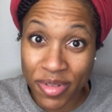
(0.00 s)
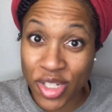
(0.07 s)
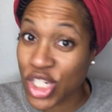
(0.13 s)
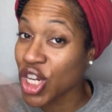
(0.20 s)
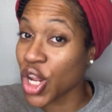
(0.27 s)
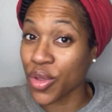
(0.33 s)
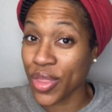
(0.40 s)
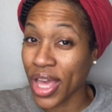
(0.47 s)
Just
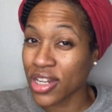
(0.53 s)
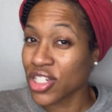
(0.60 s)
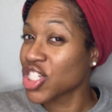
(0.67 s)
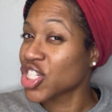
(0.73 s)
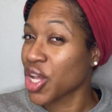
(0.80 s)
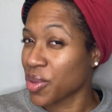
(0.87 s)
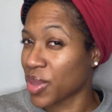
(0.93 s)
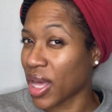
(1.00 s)
know that, just
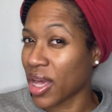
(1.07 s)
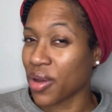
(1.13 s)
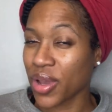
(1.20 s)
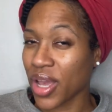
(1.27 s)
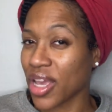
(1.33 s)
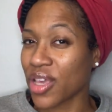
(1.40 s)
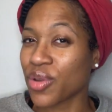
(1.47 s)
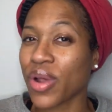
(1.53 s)
know that,
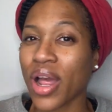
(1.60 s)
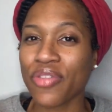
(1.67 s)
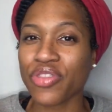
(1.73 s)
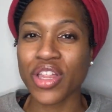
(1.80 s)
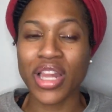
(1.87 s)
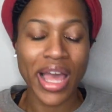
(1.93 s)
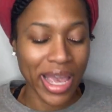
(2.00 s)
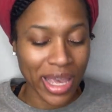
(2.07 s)
okay? You don't have to
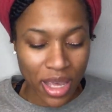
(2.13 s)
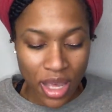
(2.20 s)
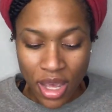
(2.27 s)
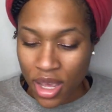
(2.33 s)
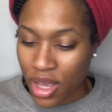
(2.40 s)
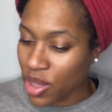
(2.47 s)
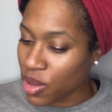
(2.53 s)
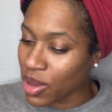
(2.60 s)
like,
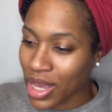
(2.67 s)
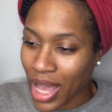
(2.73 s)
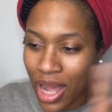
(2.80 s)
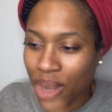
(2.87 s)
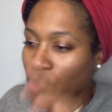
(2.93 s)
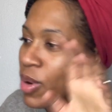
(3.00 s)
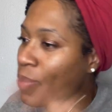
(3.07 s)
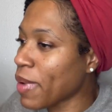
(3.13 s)
you ain't gotta
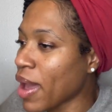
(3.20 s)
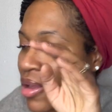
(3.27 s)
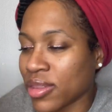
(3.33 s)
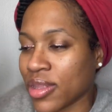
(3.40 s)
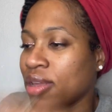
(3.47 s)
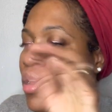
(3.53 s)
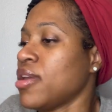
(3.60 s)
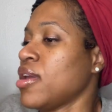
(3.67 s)
whip out
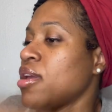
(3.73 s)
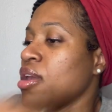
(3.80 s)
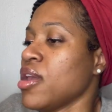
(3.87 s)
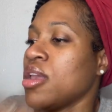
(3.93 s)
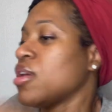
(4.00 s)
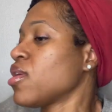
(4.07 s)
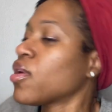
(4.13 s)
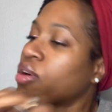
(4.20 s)
the,
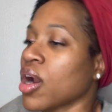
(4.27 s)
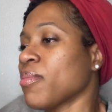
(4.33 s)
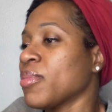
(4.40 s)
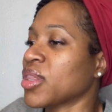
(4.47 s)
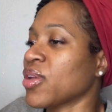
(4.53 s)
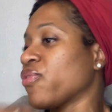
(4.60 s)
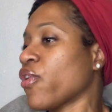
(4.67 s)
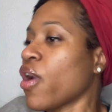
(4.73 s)
you know, Kermit
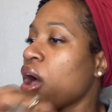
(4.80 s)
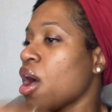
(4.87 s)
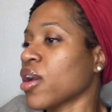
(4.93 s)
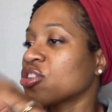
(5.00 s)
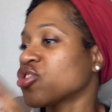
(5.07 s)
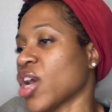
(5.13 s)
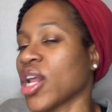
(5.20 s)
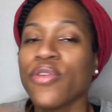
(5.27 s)
the Frog and
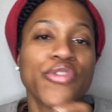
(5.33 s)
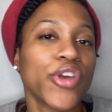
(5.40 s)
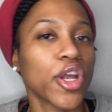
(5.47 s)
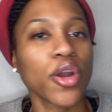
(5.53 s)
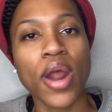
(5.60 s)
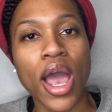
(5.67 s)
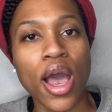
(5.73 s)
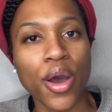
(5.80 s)
try to figure
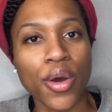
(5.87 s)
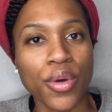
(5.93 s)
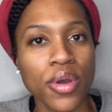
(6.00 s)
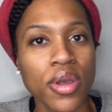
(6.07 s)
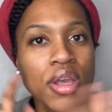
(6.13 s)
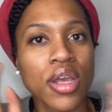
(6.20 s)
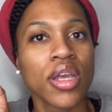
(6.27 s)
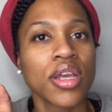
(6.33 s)
out,
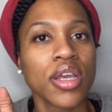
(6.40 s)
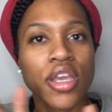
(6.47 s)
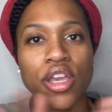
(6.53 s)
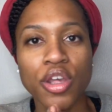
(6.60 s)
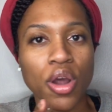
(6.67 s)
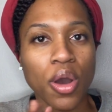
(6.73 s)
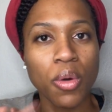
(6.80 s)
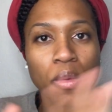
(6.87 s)
you
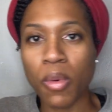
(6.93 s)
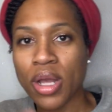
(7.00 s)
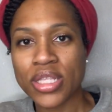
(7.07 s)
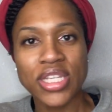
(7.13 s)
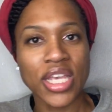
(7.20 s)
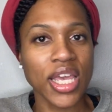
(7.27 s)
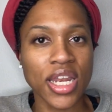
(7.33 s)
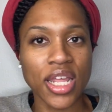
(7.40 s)
know, what's
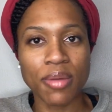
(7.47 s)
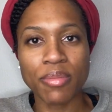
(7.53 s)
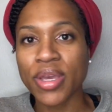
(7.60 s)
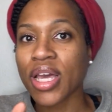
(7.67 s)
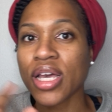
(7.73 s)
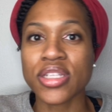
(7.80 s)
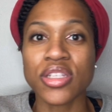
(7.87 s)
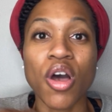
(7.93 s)
in it,
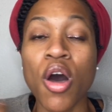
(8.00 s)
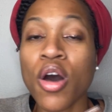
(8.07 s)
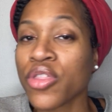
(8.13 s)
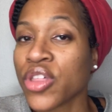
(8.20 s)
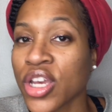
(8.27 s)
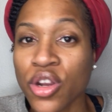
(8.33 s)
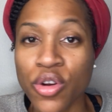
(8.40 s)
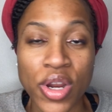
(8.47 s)
because all the
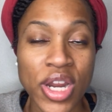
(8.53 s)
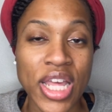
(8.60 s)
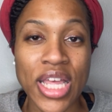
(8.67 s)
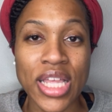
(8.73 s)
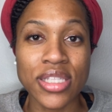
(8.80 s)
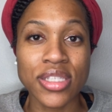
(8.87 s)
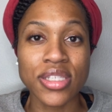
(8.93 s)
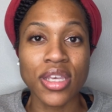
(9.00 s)

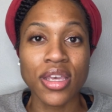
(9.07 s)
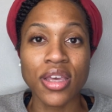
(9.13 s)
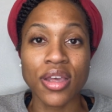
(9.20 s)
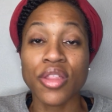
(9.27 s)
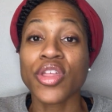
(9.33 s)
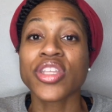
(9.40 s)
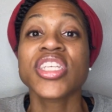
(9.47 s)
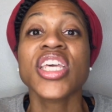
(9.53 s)
ingredients,
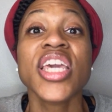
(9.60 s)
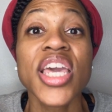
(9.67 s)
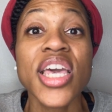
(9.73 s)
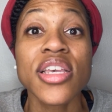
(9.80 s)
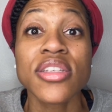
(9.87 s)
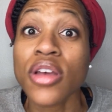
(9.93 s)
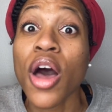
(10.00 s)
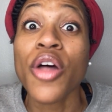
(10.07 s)
the tea
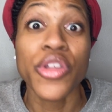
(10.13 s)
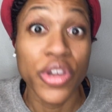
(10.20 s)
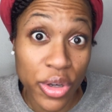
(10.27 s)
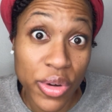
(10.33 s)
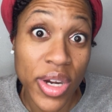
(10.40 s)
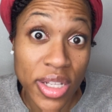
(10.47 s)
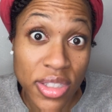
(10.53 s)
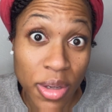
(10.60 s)
is all the
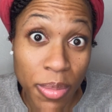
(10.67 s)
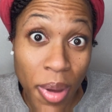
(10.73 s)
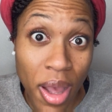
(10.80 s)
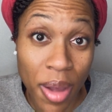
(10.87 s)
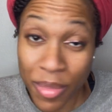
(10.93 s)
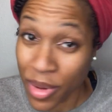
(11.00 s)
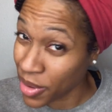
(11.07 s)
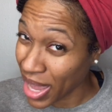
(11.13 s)
ingredients are
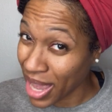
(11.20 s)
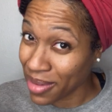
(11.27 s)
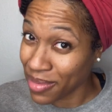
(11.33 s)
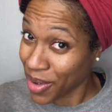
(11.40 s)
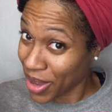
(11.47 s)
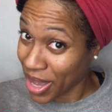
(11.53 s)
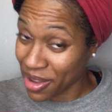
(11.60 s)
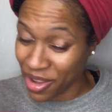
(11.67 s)
bomb, okay?
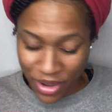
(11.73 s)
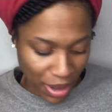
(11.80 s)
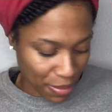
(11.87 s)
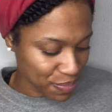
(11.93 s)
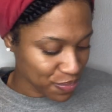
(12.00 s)
Okay, okay.